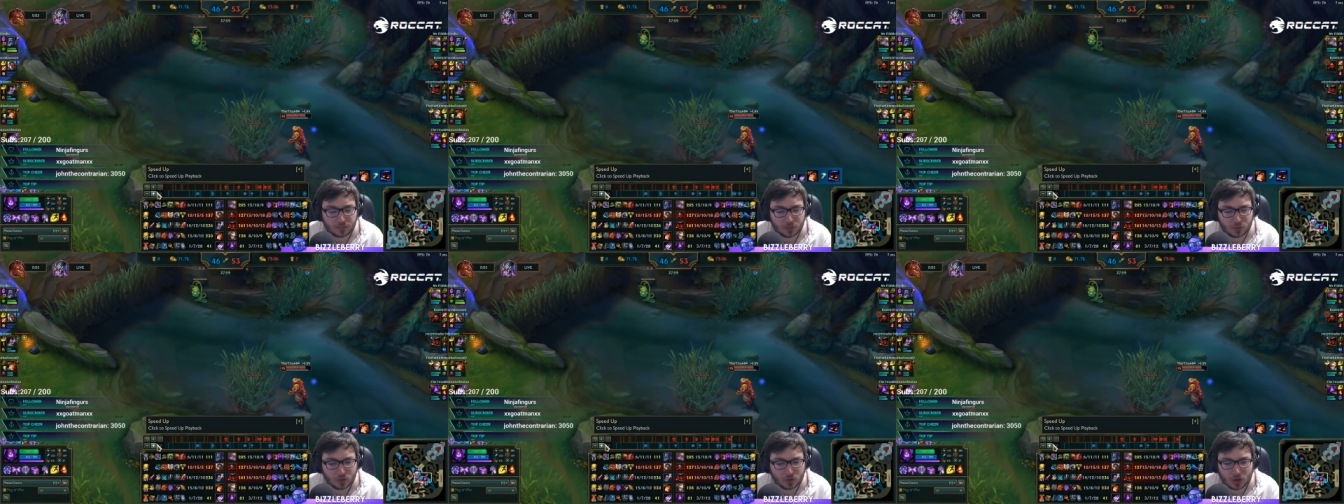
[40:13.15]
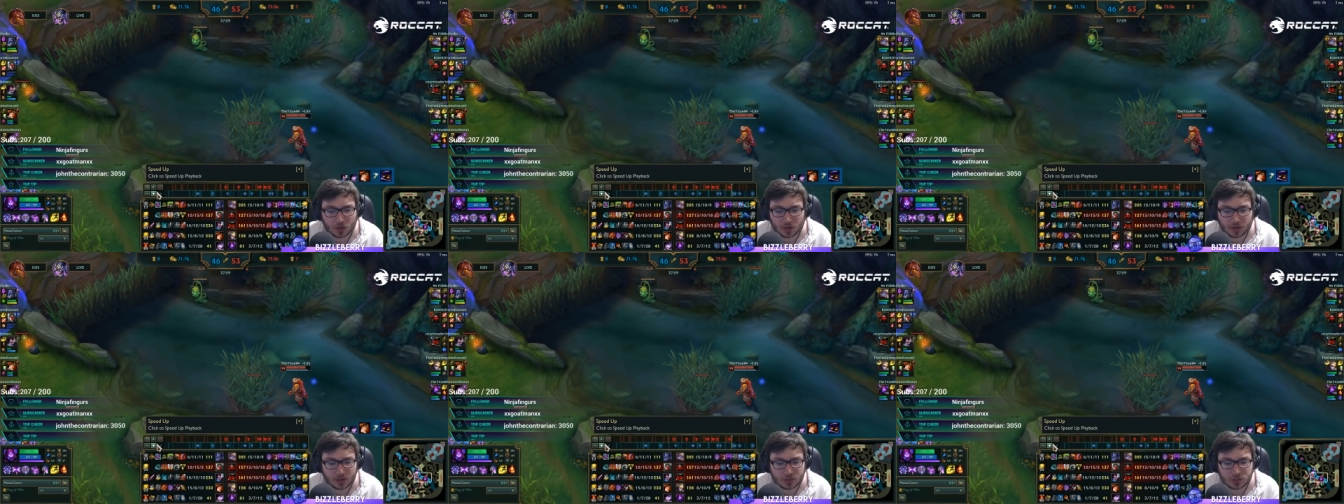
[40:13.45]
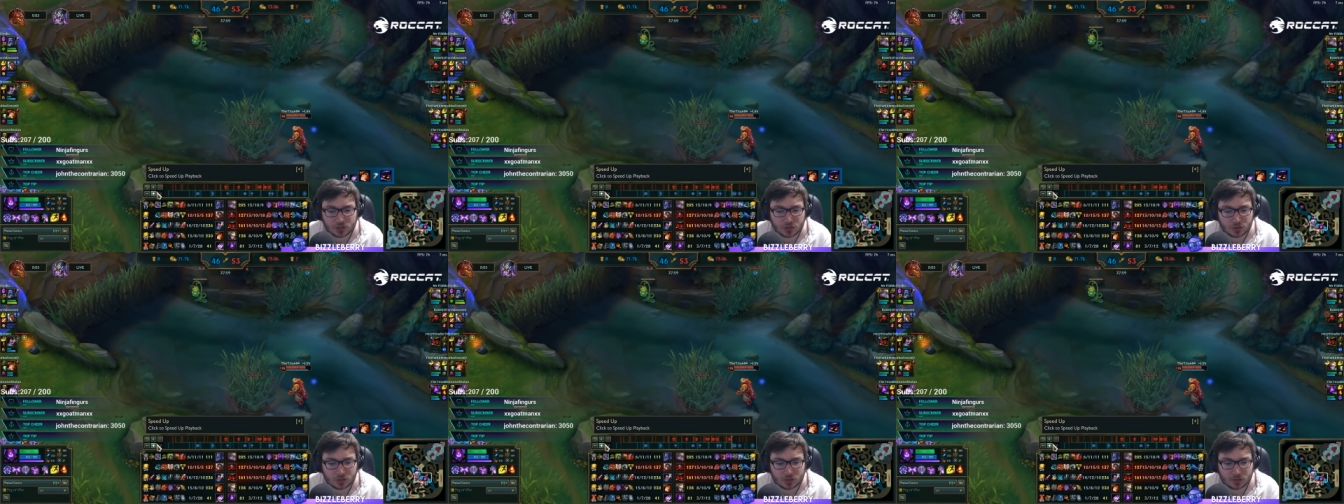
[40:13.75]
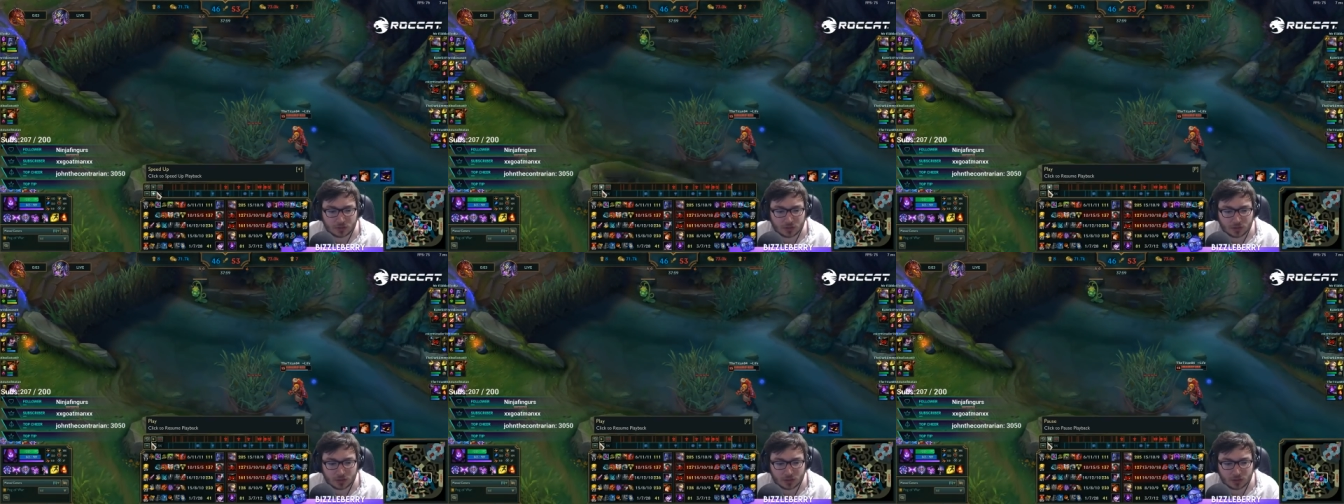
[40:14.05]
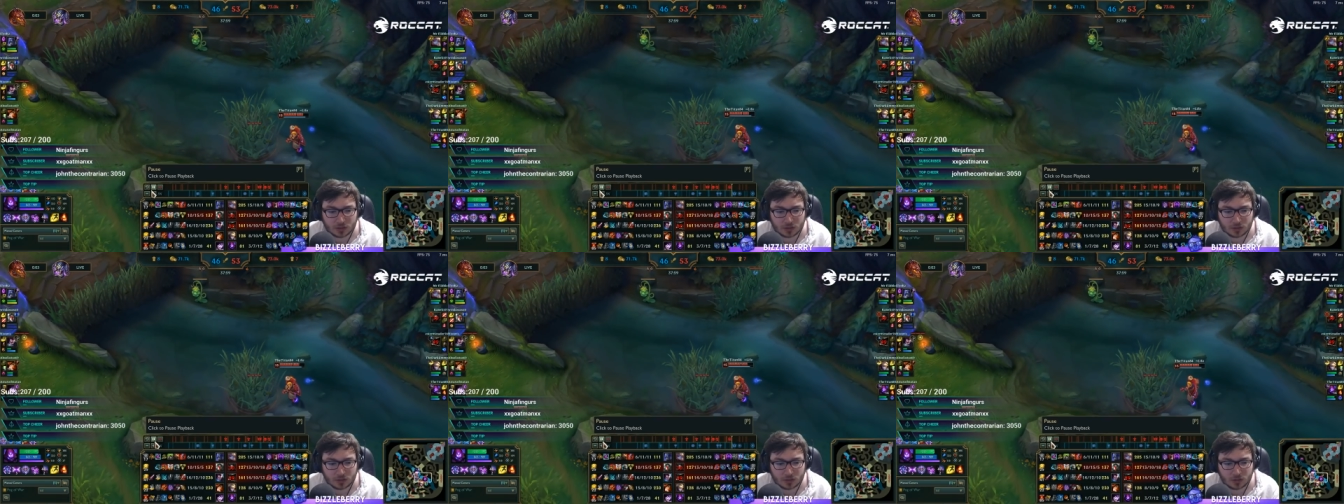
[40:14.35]
You can't actually do anything
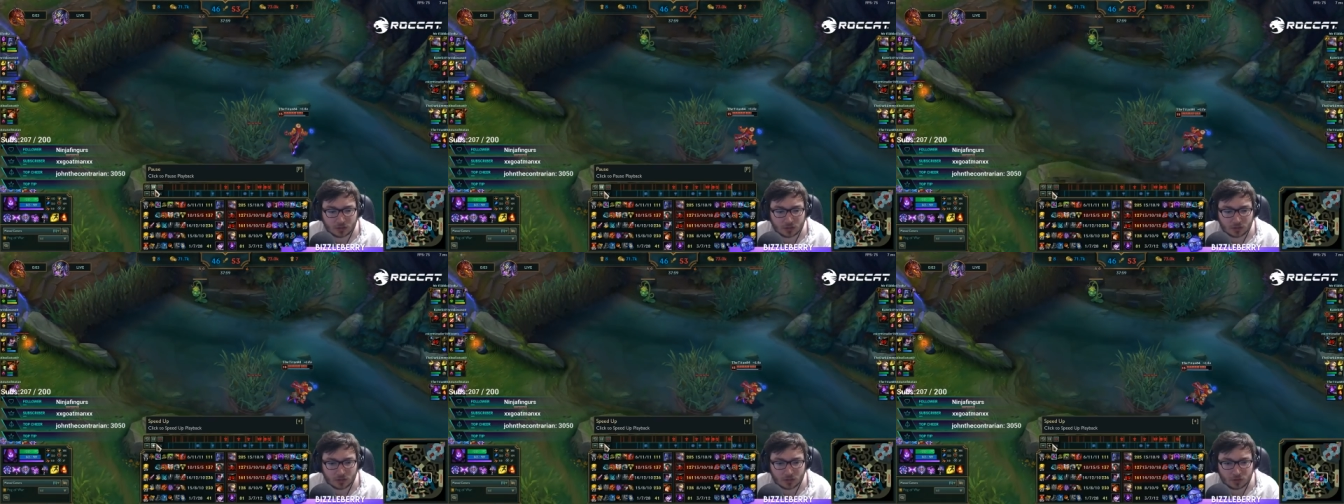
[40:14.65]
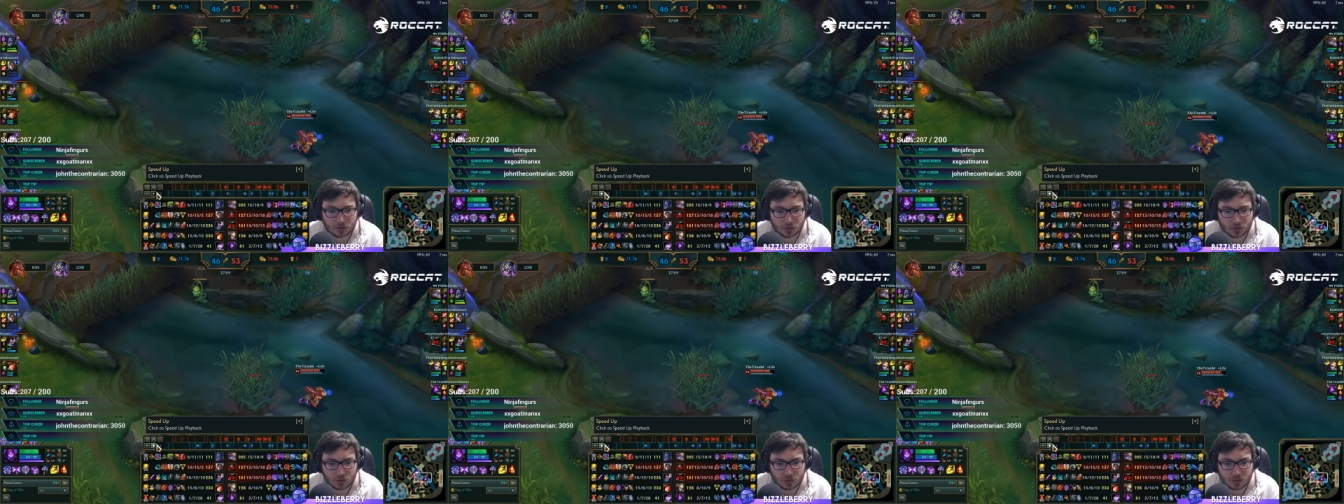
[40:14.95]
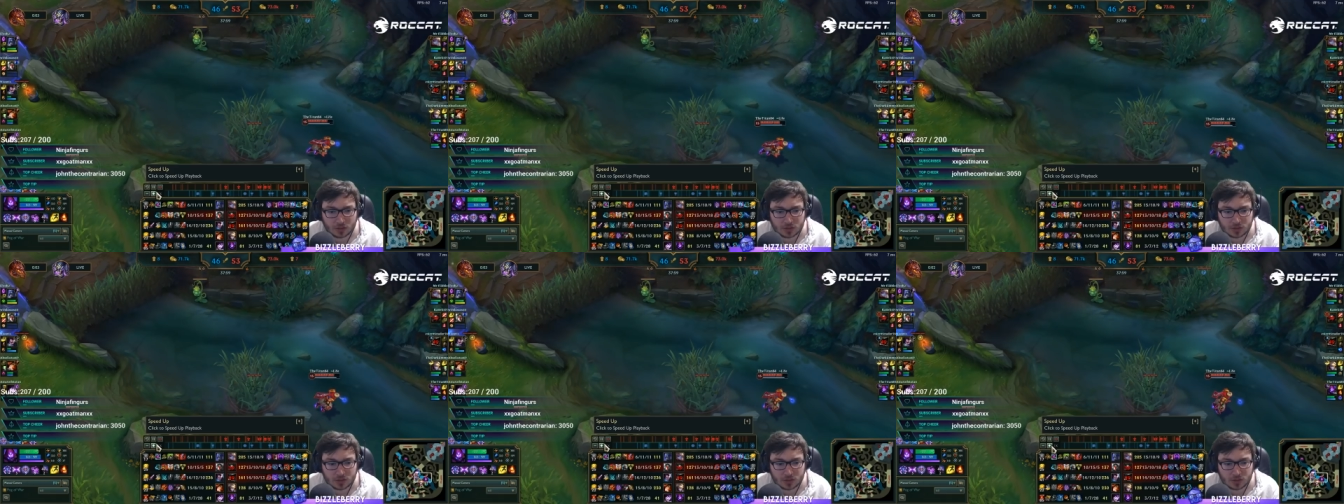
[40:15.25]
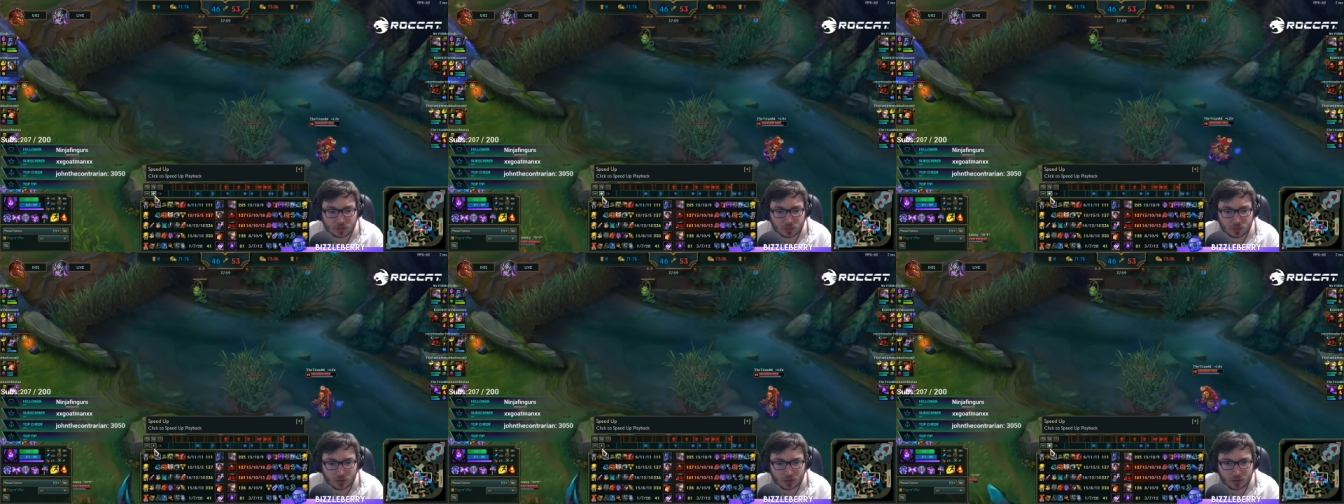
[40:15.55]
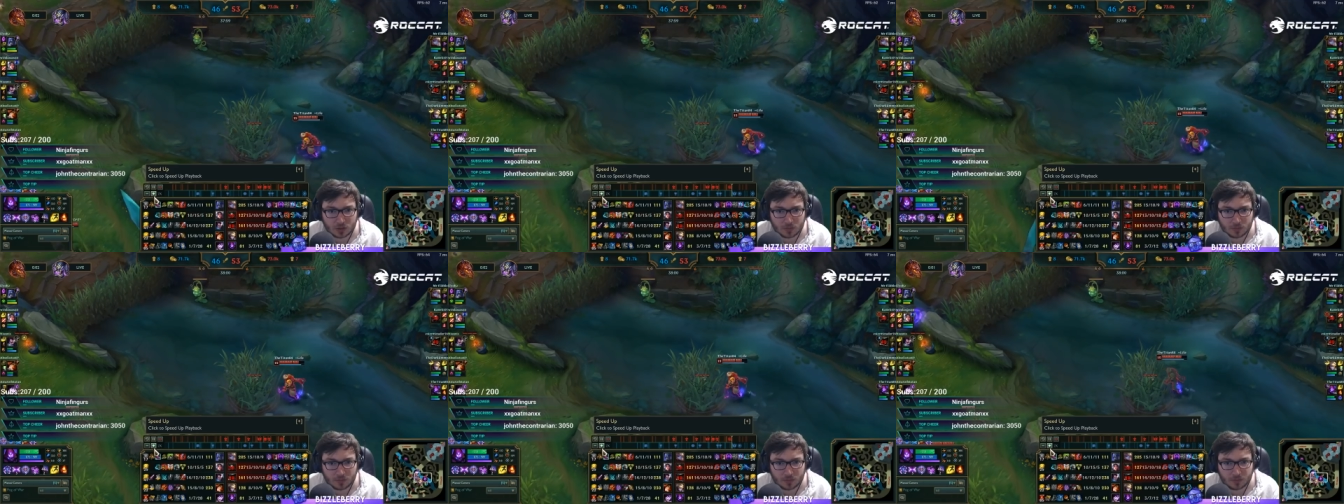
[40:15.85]
here. You need to
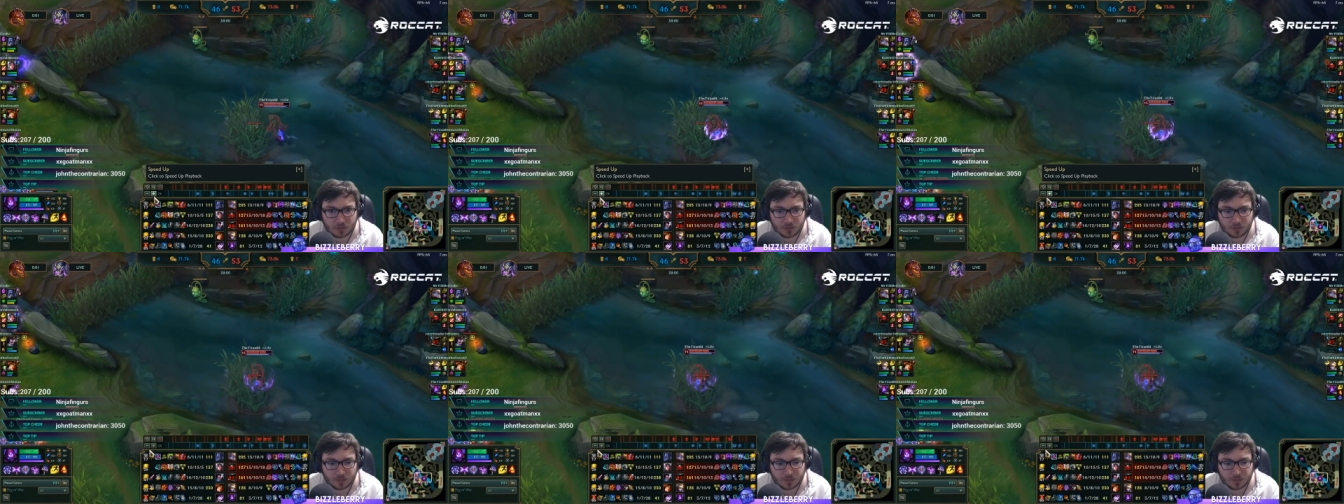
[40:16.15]
I